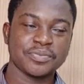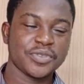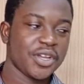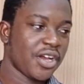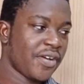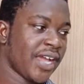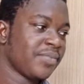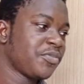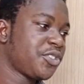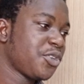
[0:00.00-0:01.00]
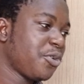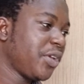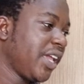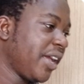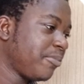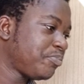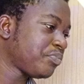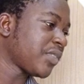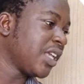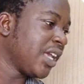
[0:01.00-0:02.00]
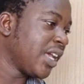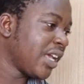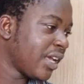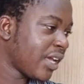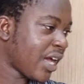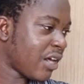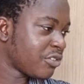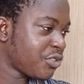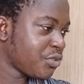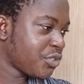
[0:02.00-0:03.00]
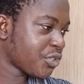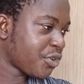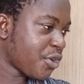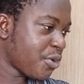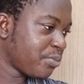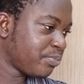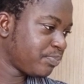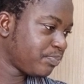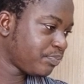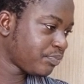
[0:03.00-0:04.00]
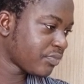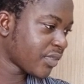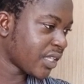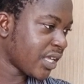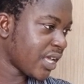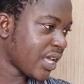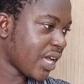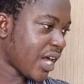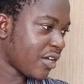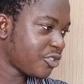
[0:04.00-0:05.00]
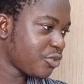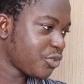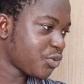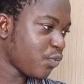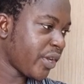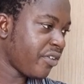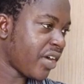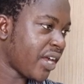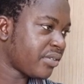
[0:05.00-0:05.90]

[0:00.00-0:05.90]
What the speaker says: All right. So here I'll choose Chrome, I'll choose WinRAR.